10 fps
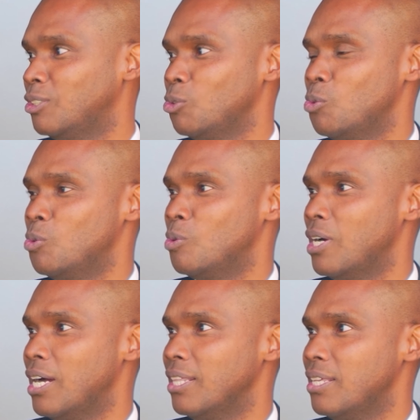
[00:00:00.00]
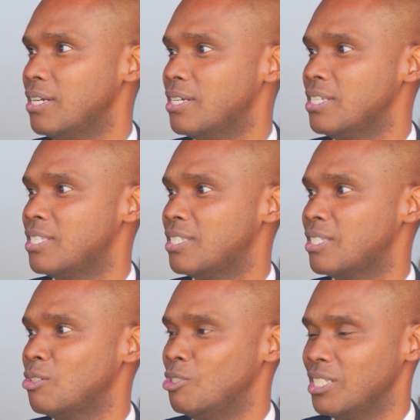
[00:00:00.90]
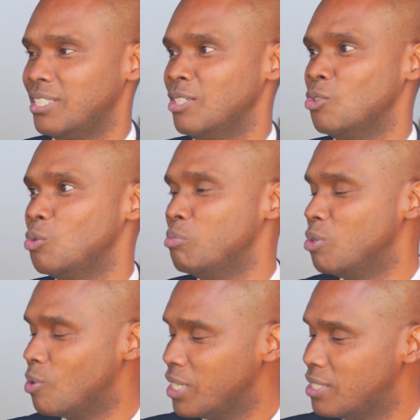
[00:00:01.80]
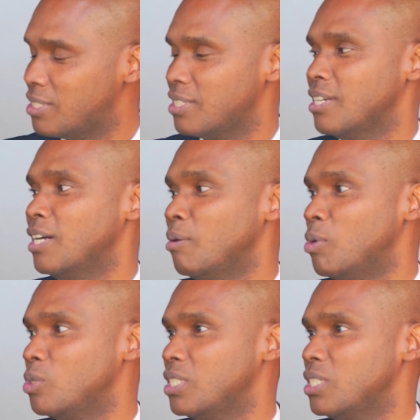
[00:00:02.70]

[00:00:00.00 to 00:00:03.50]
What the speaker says: So I think you just say no, be wise about